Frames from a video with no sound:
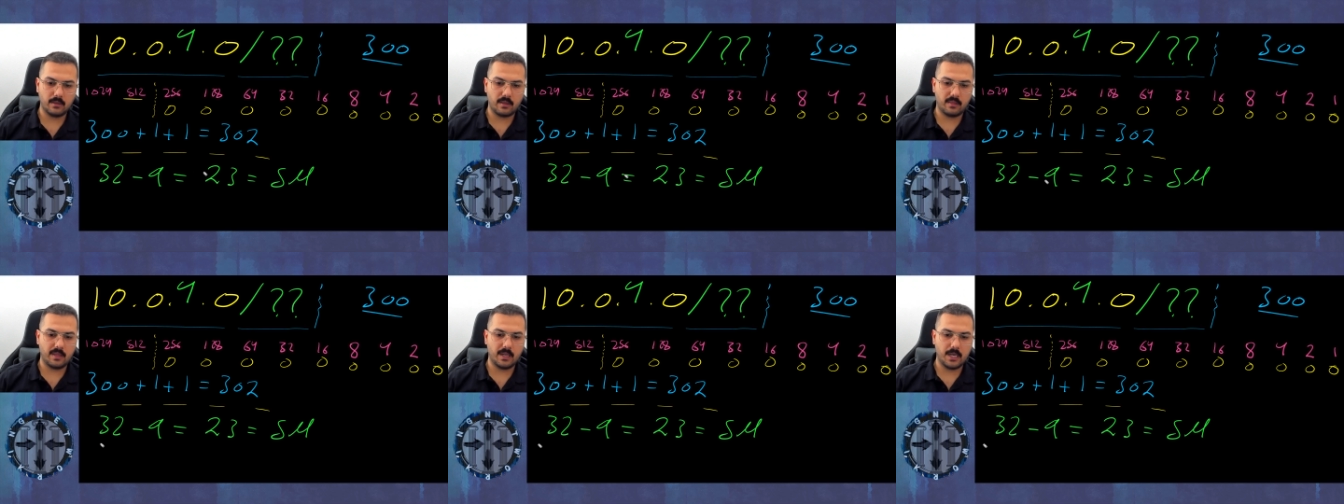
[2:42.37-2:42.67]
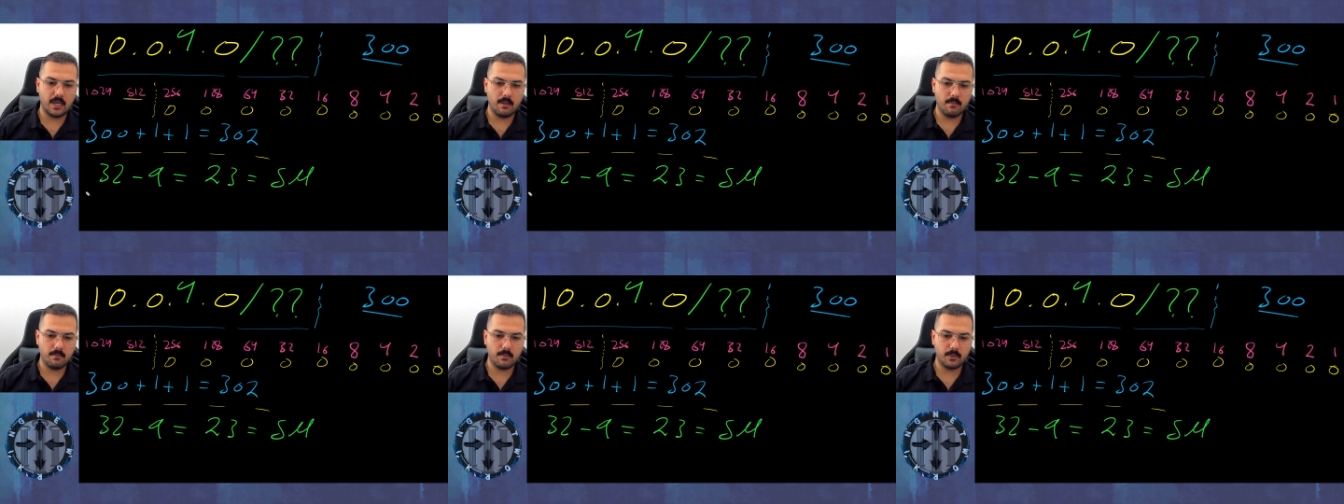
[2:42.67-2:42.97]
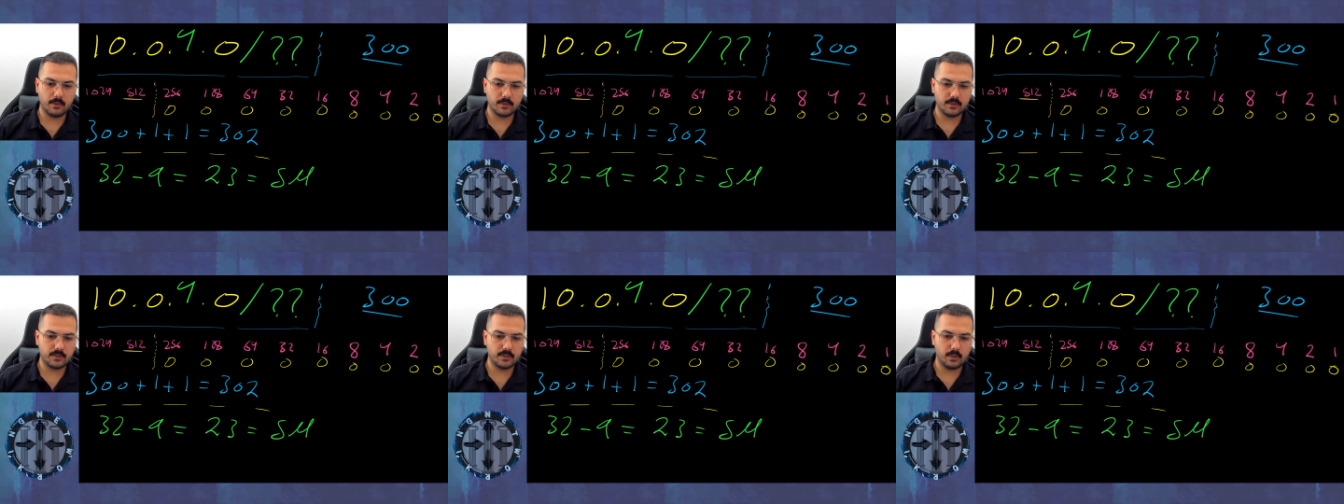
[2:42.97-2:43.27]
the
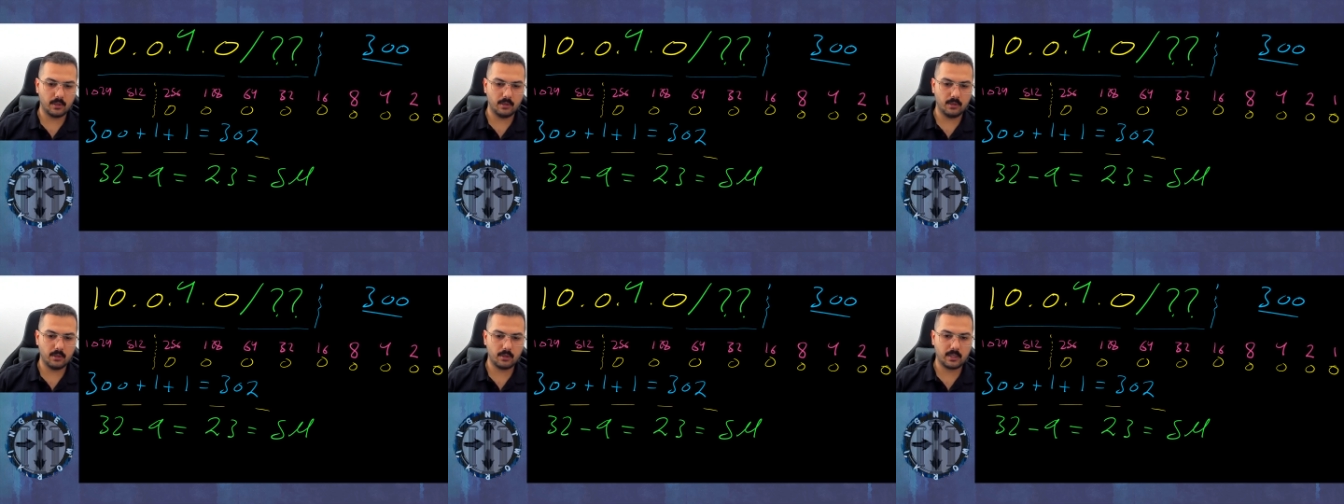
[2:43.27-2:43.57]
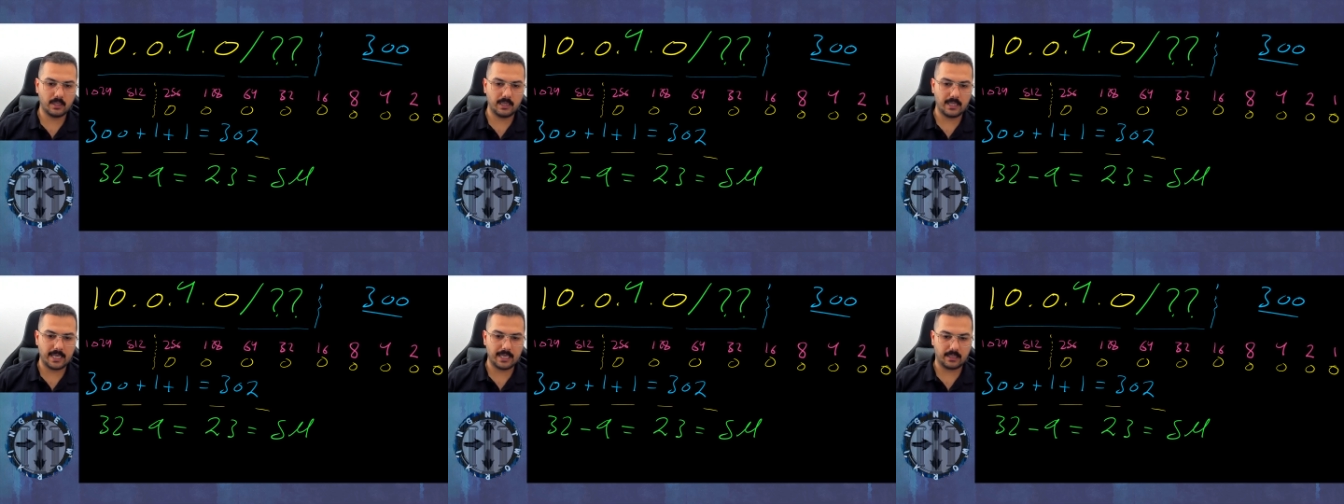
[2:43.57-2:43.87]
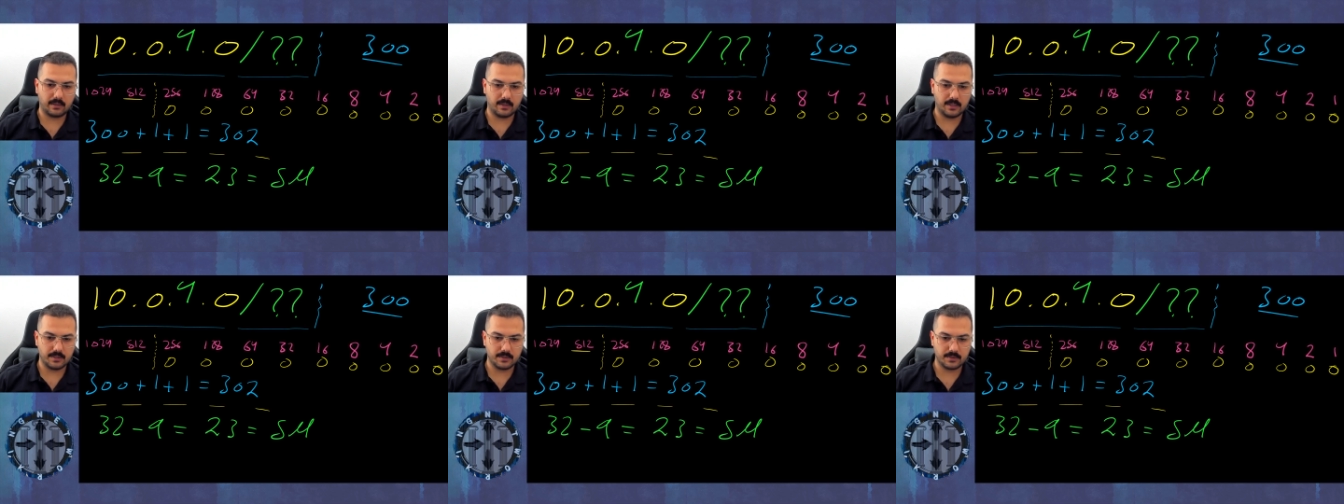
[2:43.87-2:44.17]
numbers look
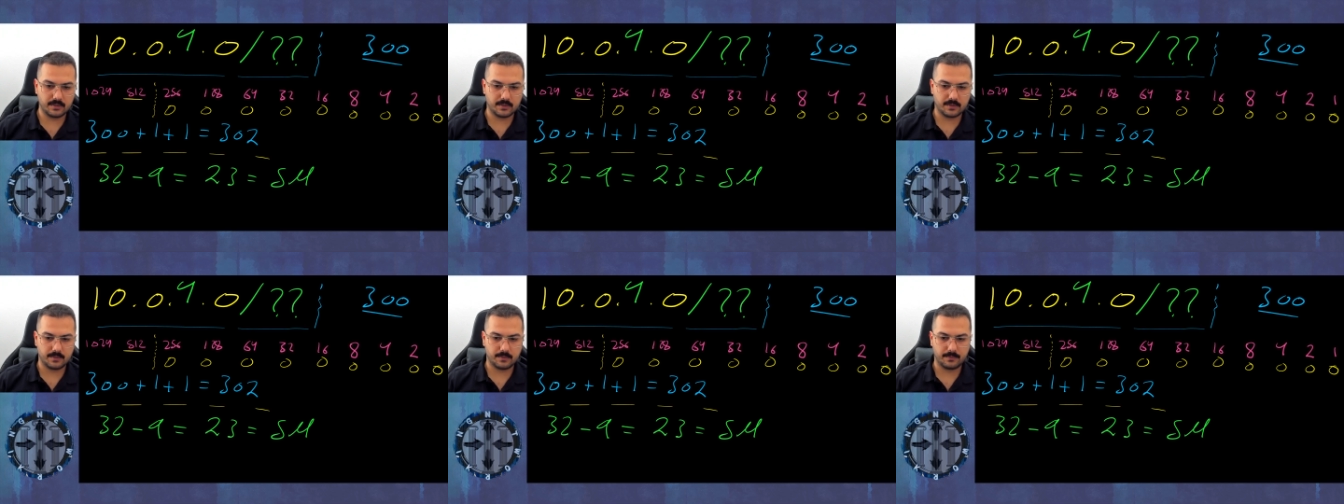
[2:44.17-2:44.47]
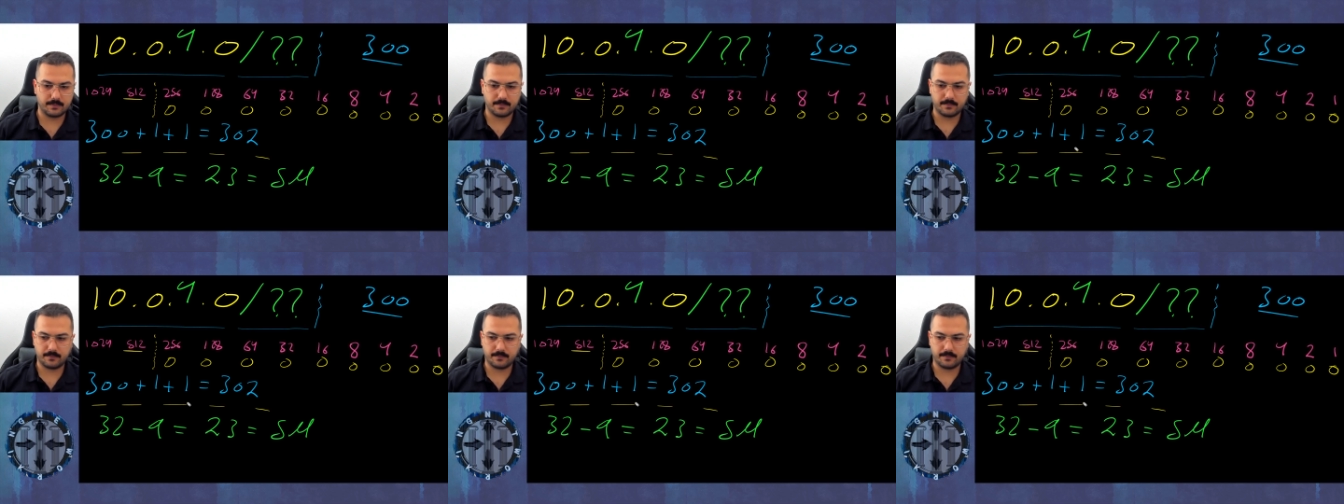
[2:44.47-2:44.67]
like this.